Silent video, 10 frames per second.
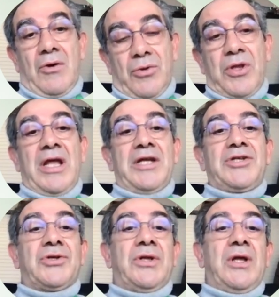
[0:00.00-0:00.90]

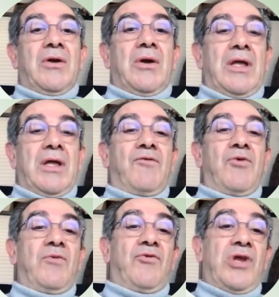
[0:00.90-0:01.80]
oscillation. If
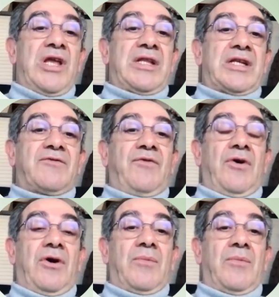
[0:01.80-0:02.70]
we Fourier
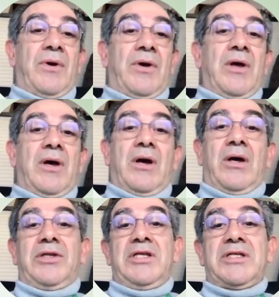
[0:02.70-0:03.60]
transform
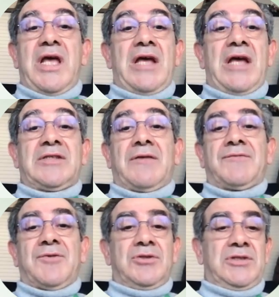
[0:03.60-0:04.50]
this
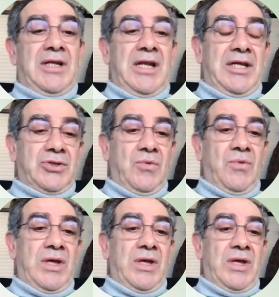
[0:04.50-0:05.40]
EXAFS oscillation,
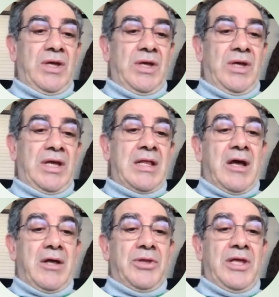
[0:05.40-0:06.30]
we
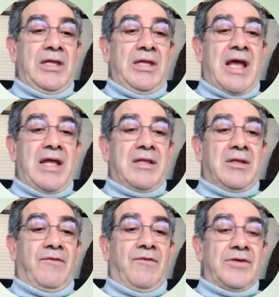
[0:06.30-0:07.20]
can see
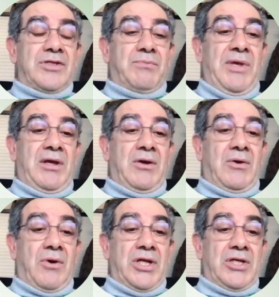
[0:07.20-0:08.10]
that the first
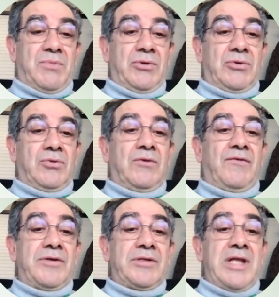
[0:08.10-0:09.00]
peak corresponds
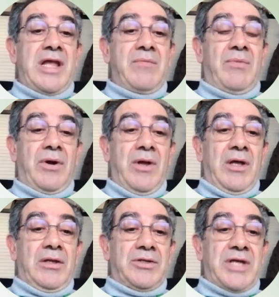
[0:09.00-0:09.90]
to the first neighbor,
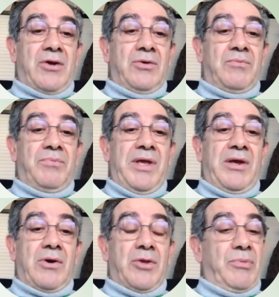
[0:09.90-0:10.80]
the second
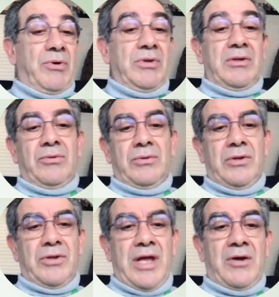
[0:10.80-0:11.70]
peak corresponds to
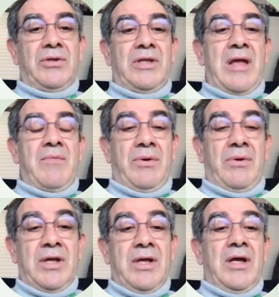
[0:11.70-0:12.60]
the second
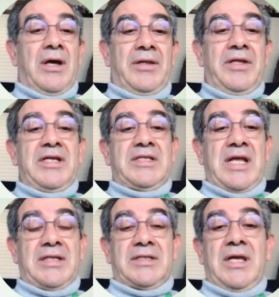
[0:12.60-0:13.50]
neighbor
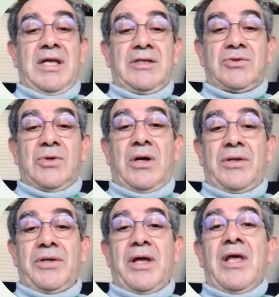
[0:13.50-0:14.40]
distance, and so
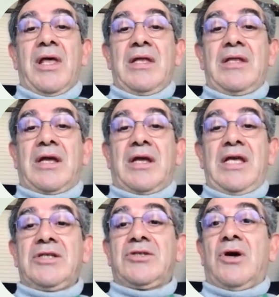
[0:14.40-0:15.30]
on. In the
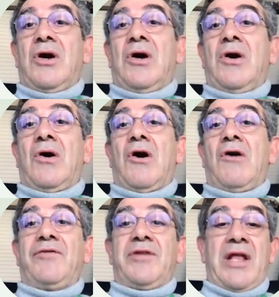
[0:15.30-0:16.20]
case
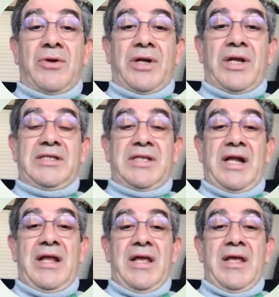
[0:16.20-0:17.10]
of
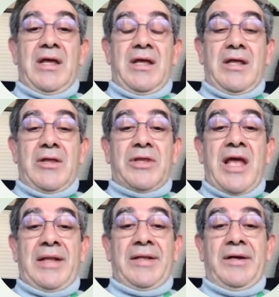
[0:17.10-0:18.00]
nanocrystal,
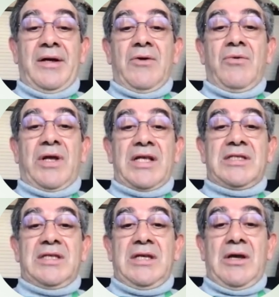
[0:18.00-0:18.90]
instead, we can
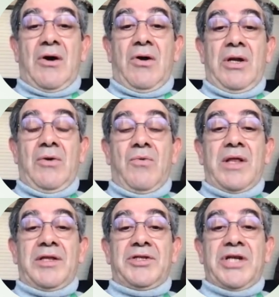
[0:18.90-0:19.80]
see only
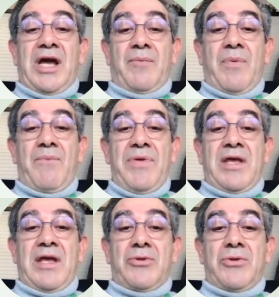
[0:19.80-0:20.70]
one sharp
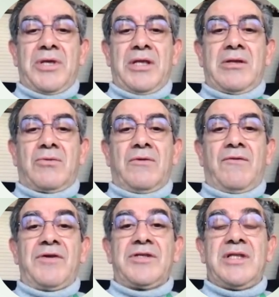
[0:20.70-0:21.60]
peak associated to the
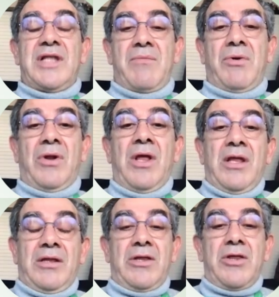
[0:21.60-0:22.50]
first neighbor.
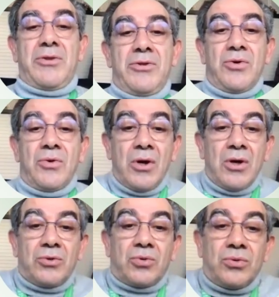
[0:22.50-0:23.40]
This is due
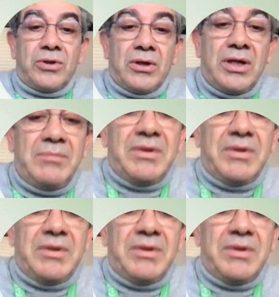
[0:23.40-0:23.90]
to the